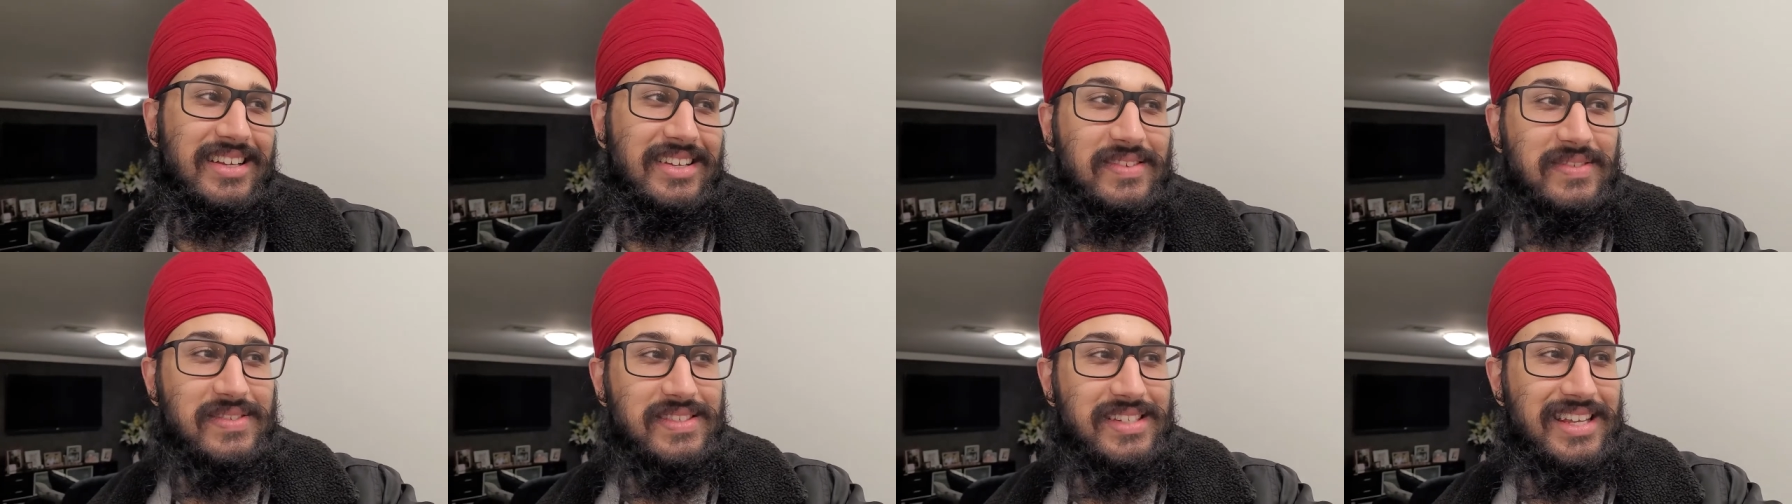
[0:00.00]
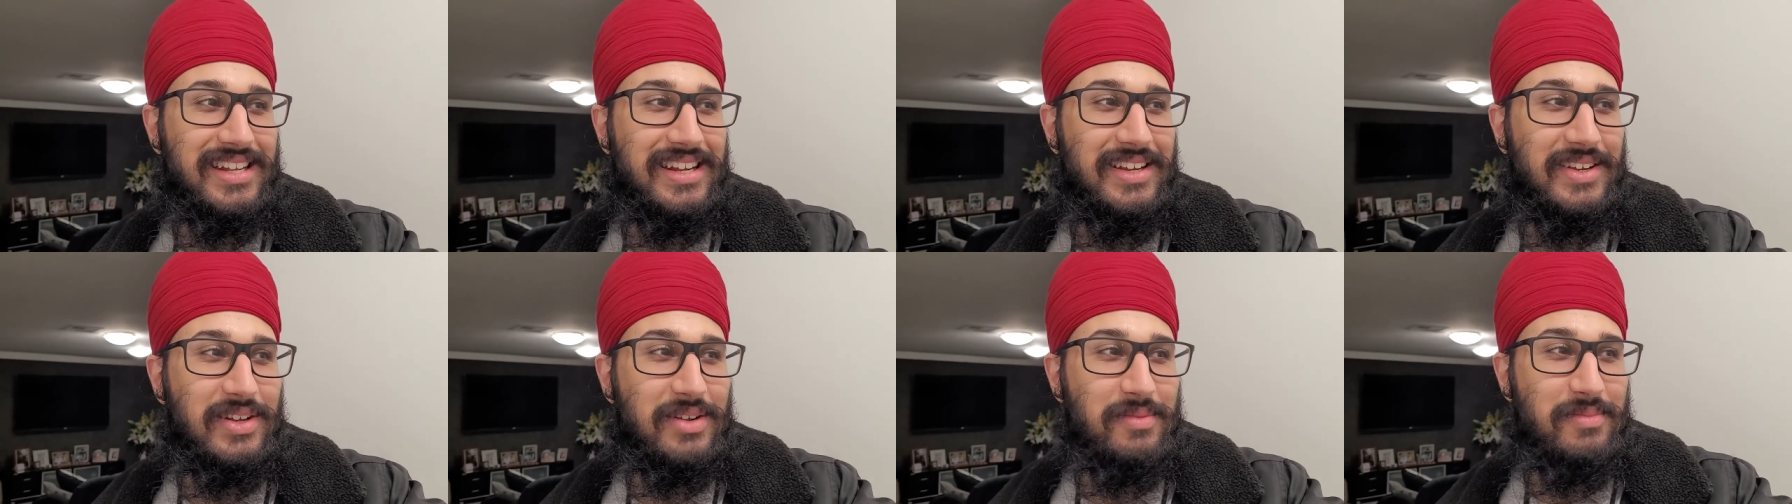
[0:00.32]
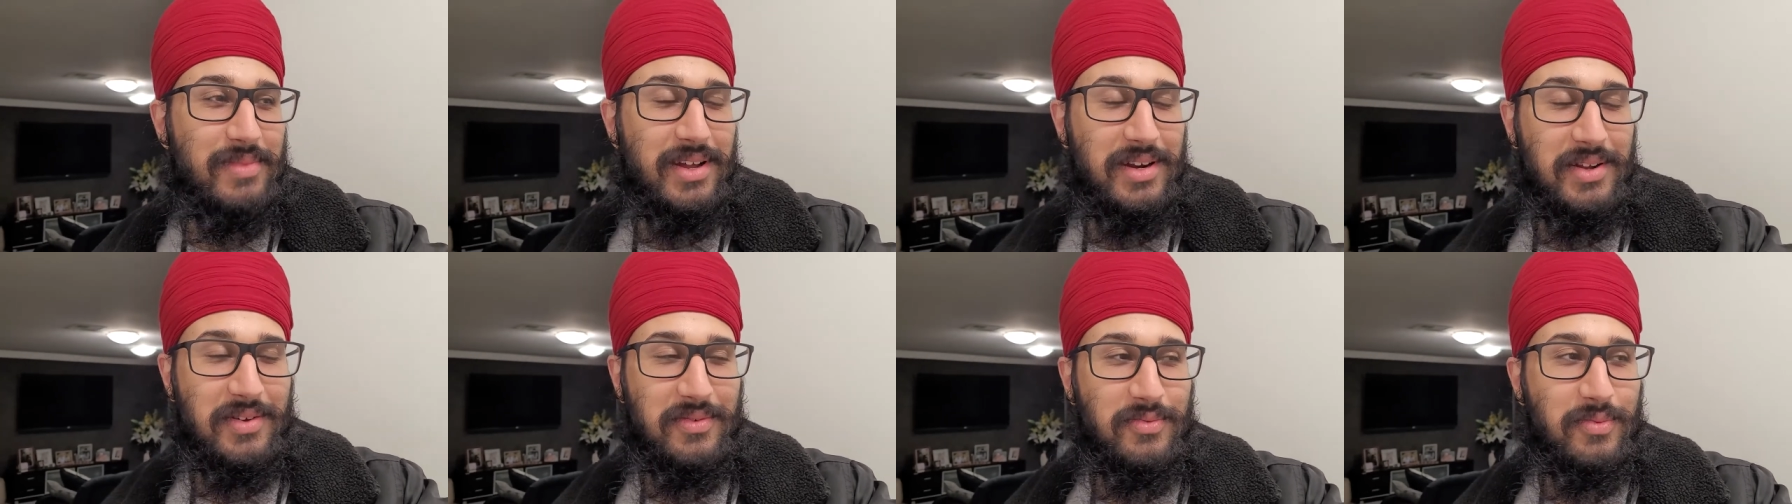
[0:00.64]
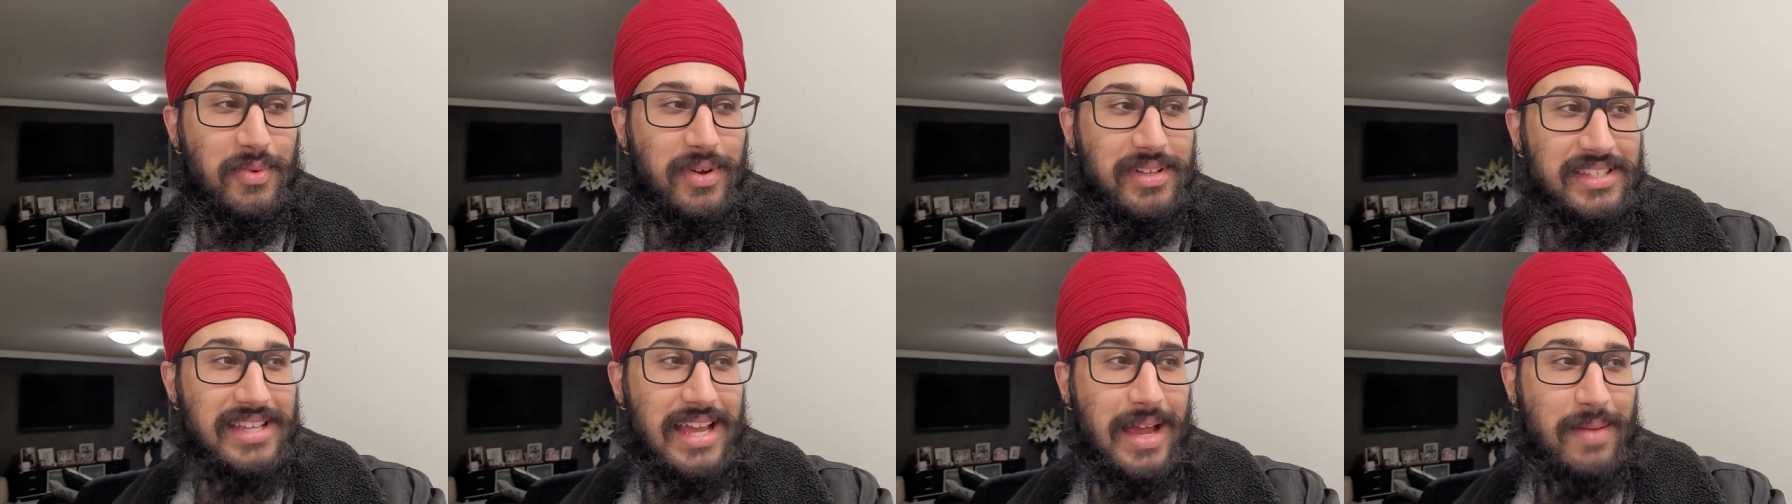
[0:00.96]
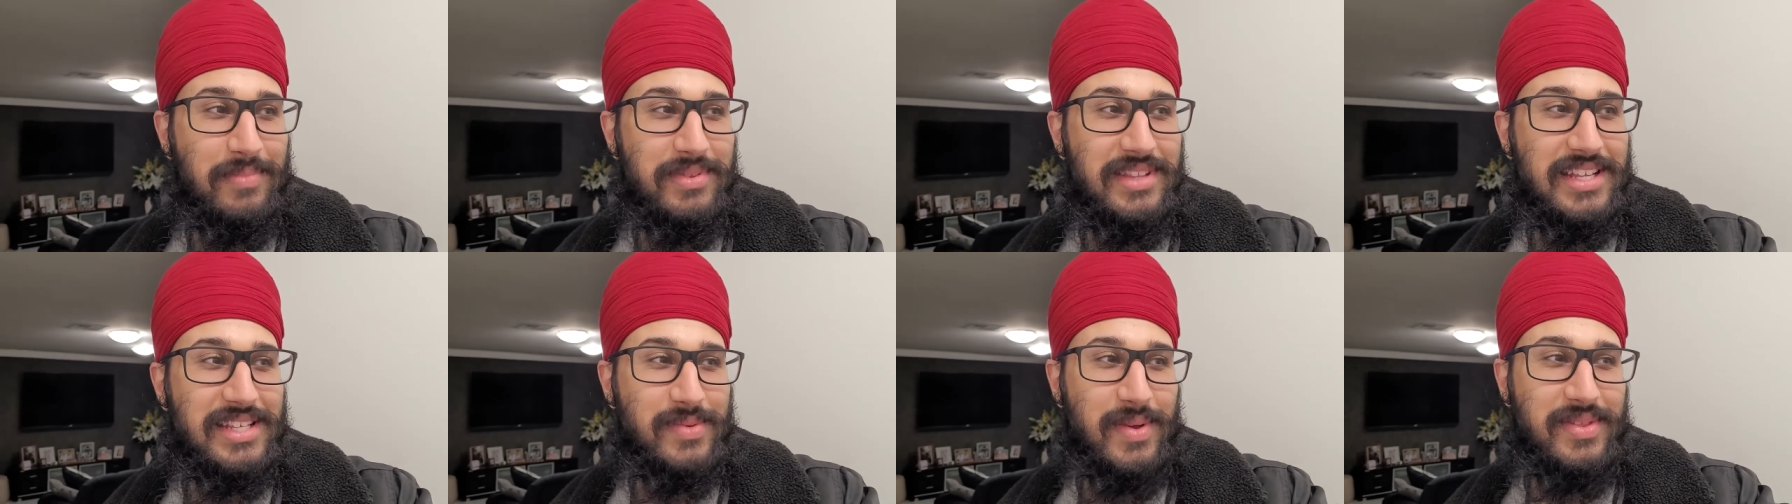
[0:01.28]
You've seen a good amount of what's
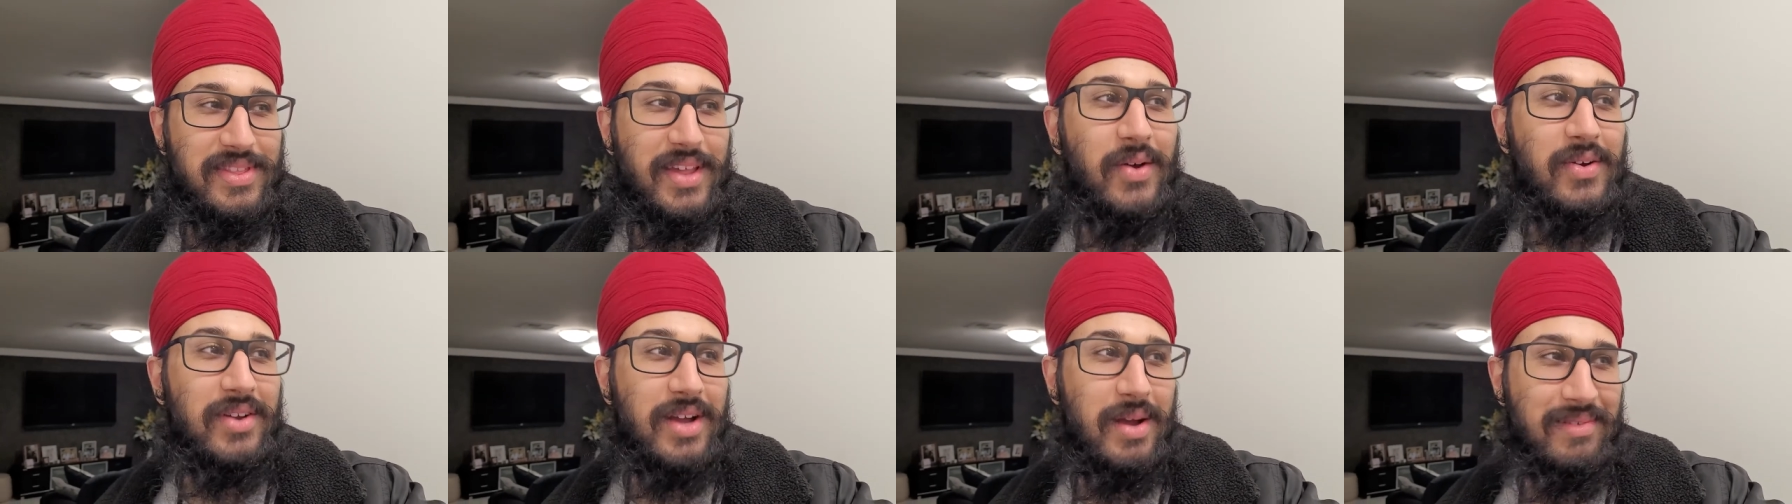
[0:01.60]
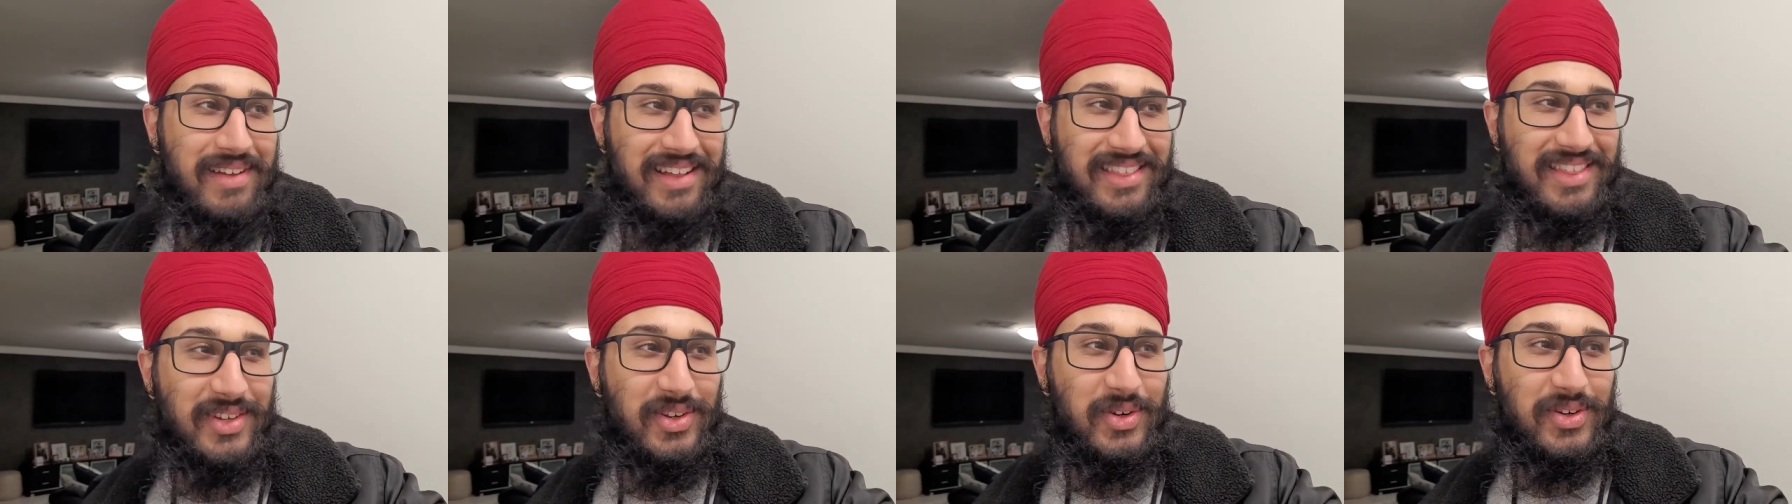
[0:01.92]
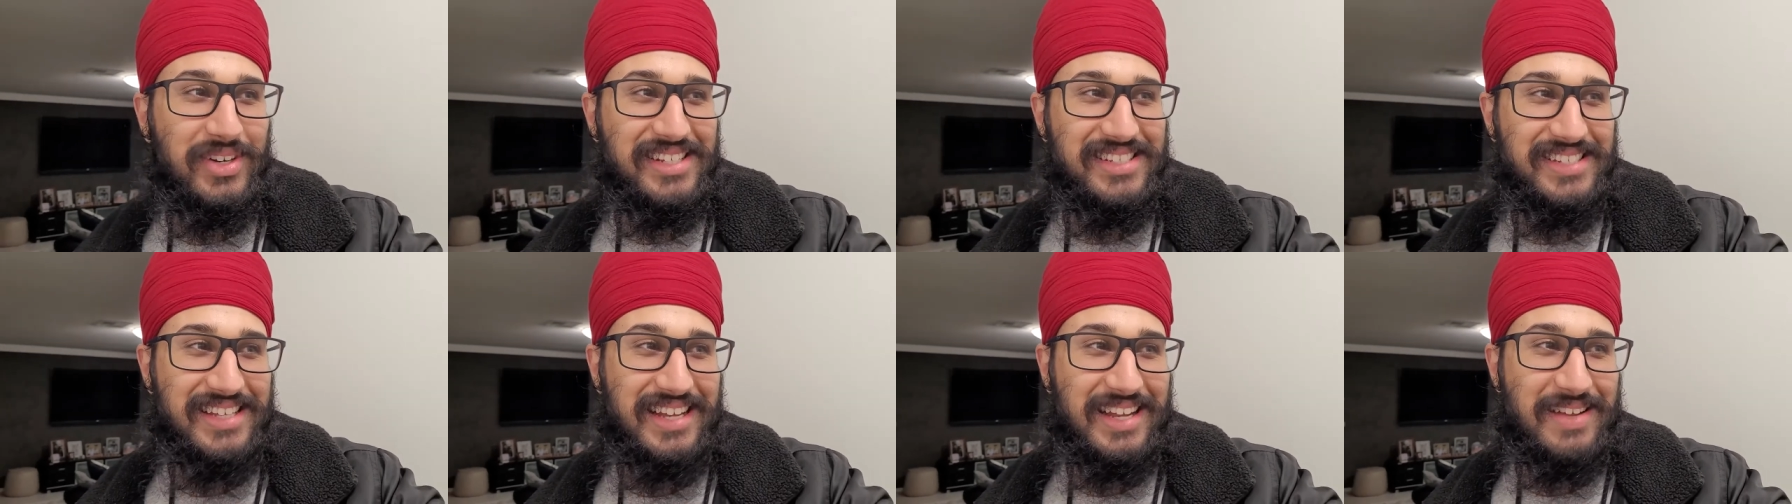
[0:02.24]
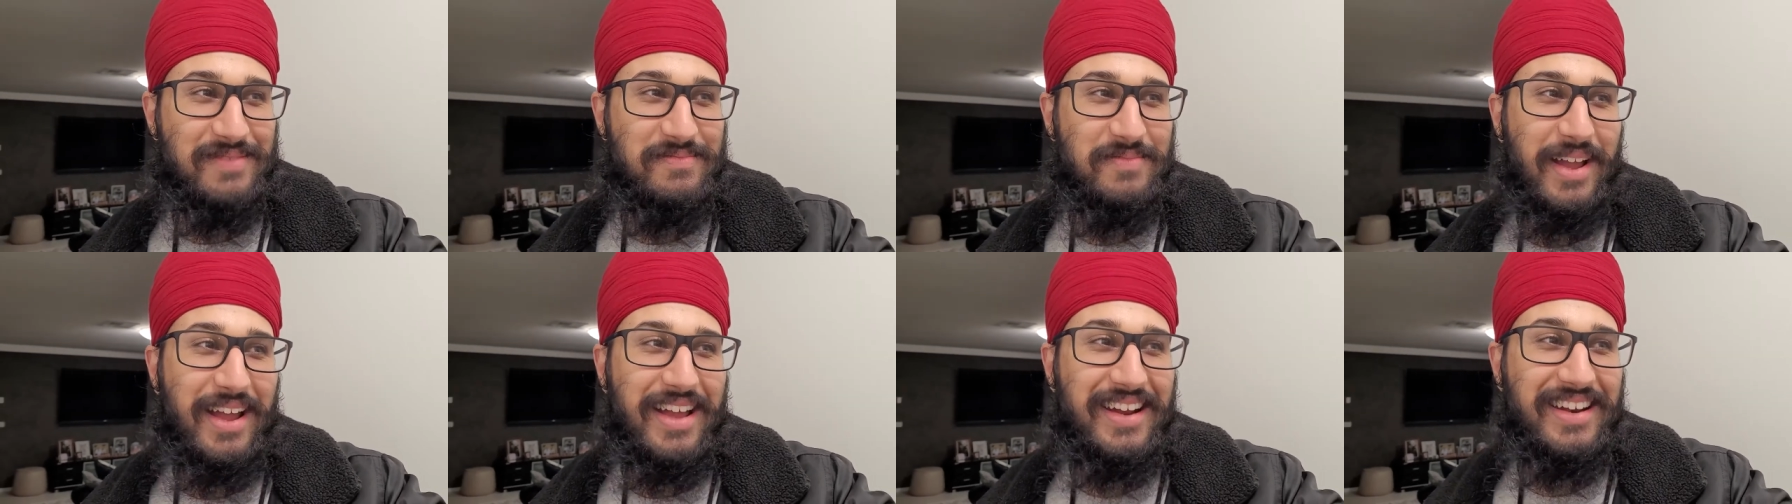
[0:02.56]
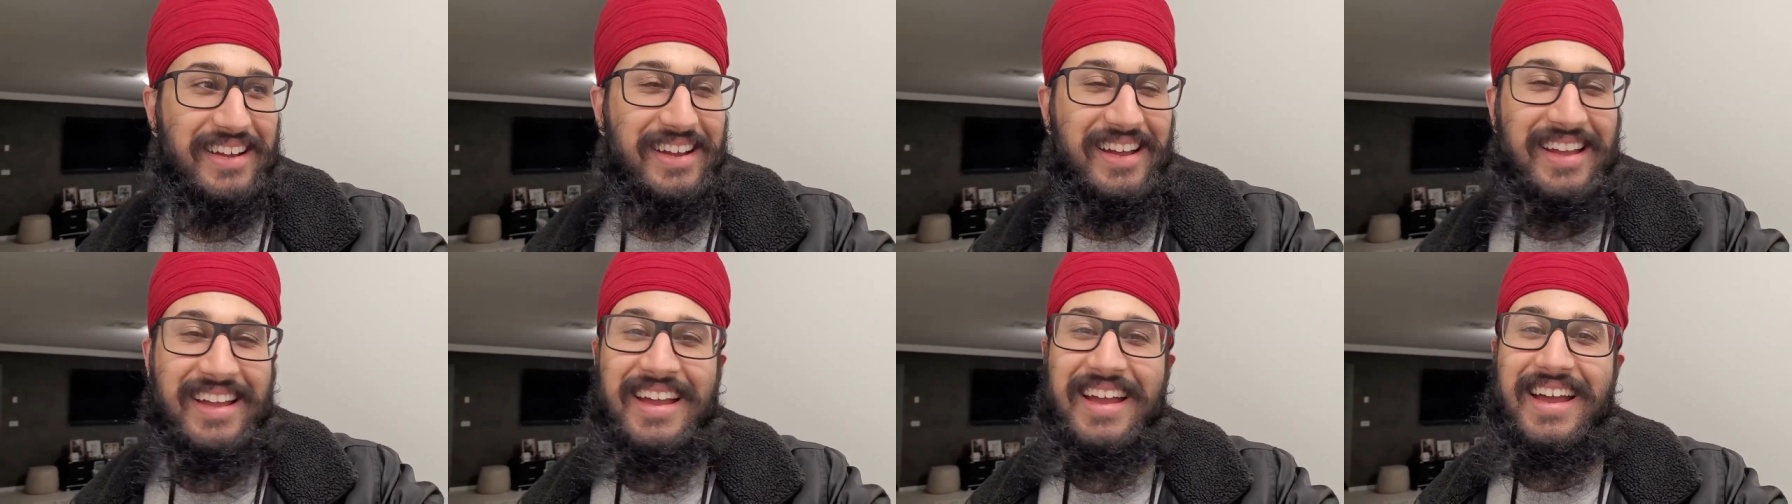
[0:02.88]
happened this month. I'll come get the door in a second,
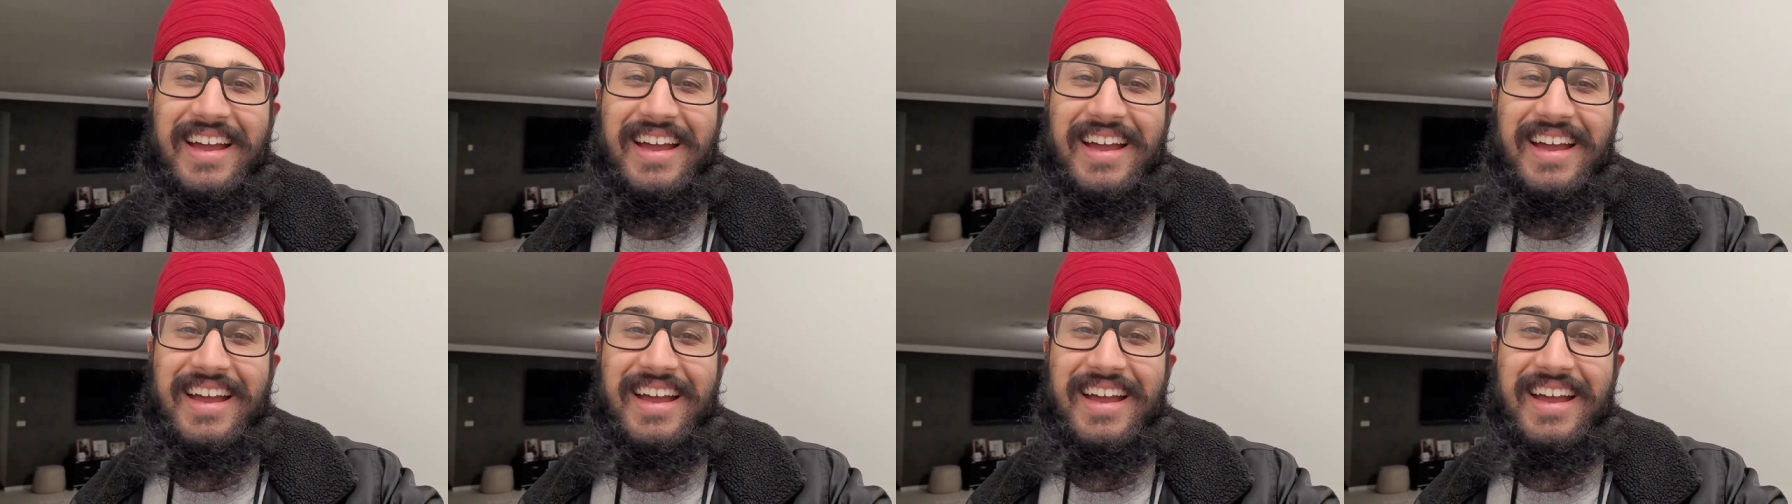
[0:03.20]
Banner.